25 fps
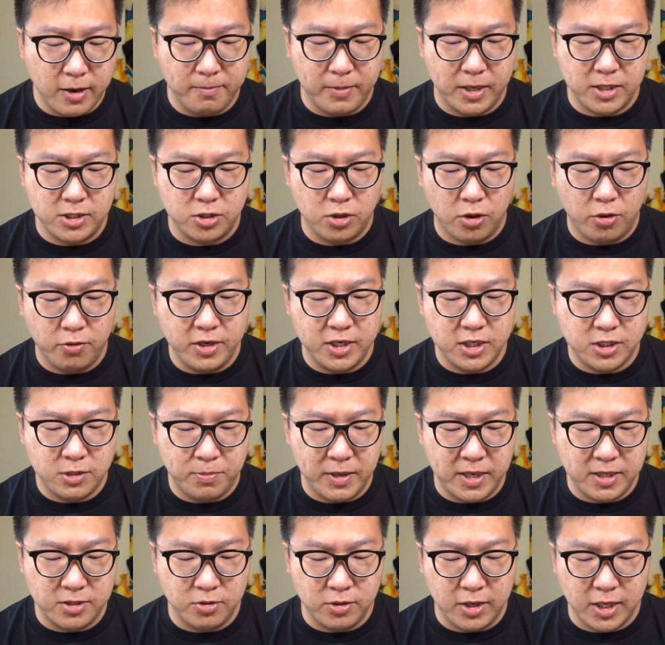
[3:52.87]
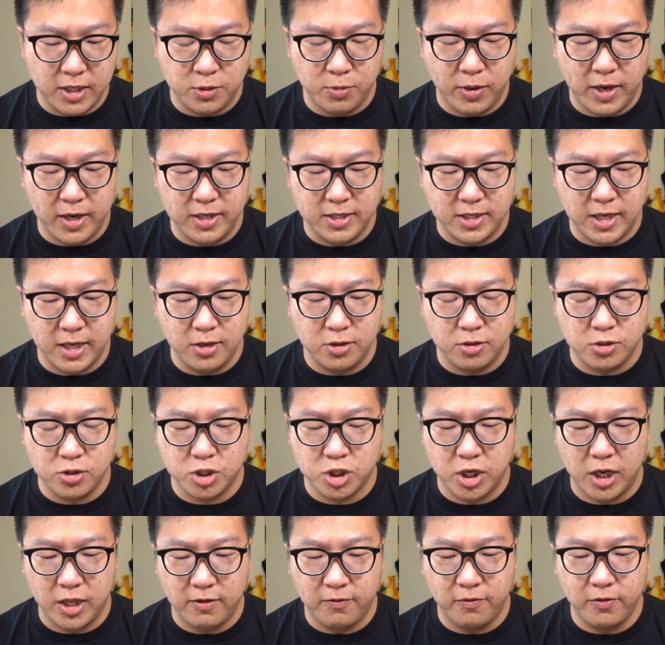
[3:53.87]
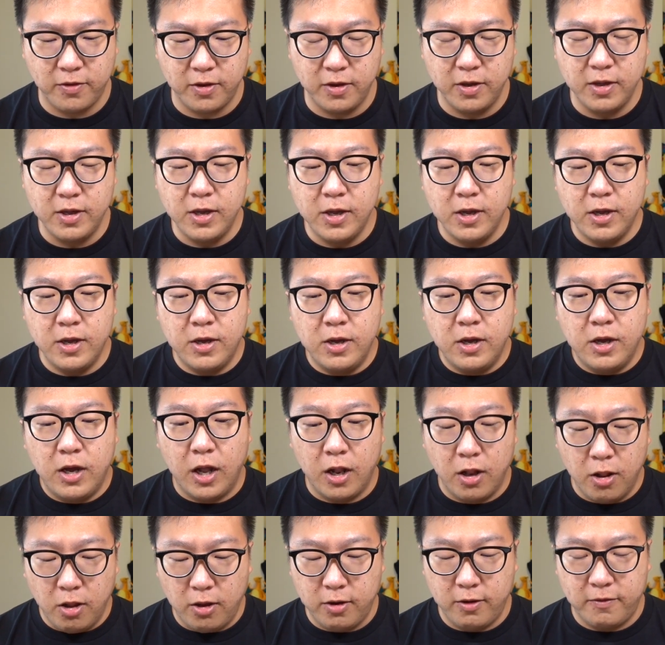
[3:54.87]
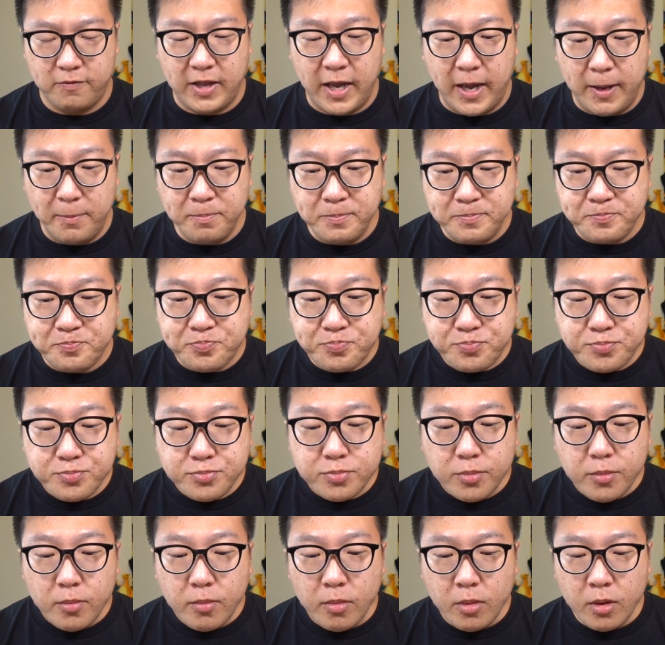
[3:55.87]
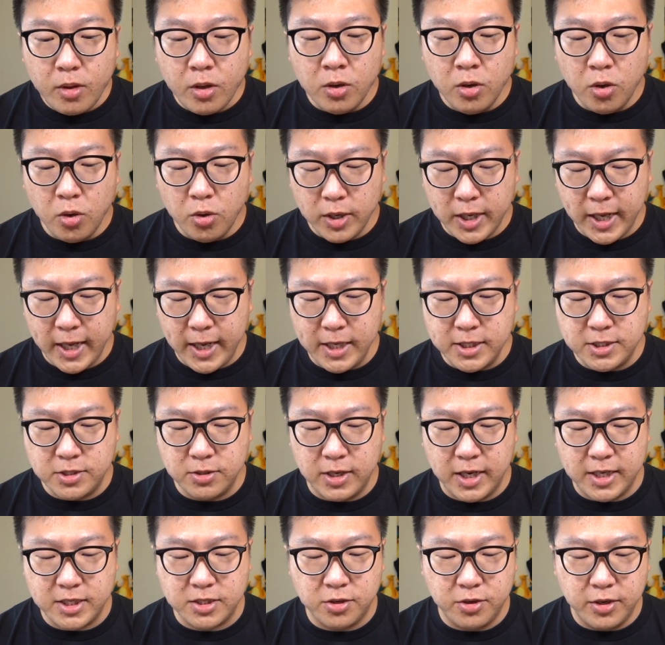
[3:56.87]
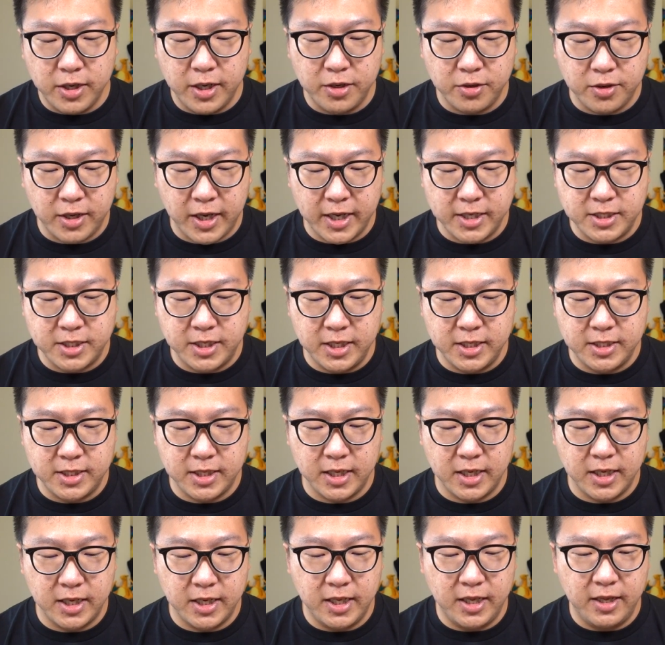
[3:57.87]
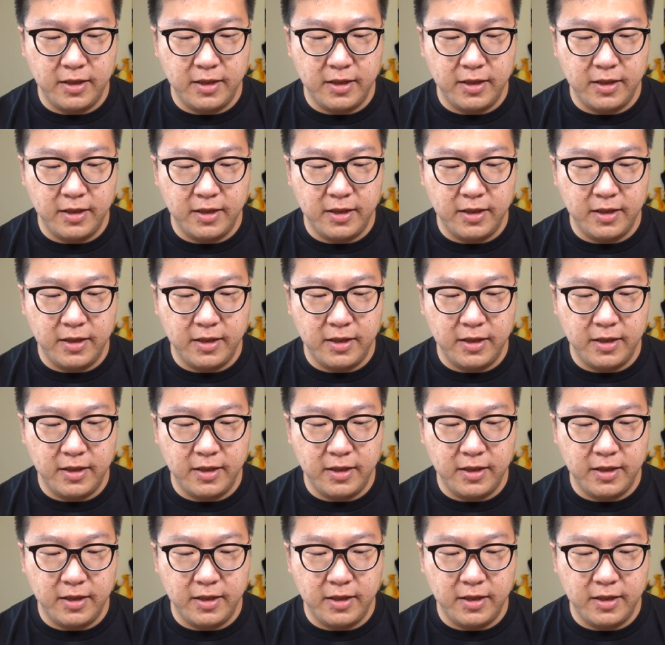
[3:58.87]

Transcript: up my storage space. So that's why I decided to transfer a lot of them. Okay, so let's go ahead to catch this uh,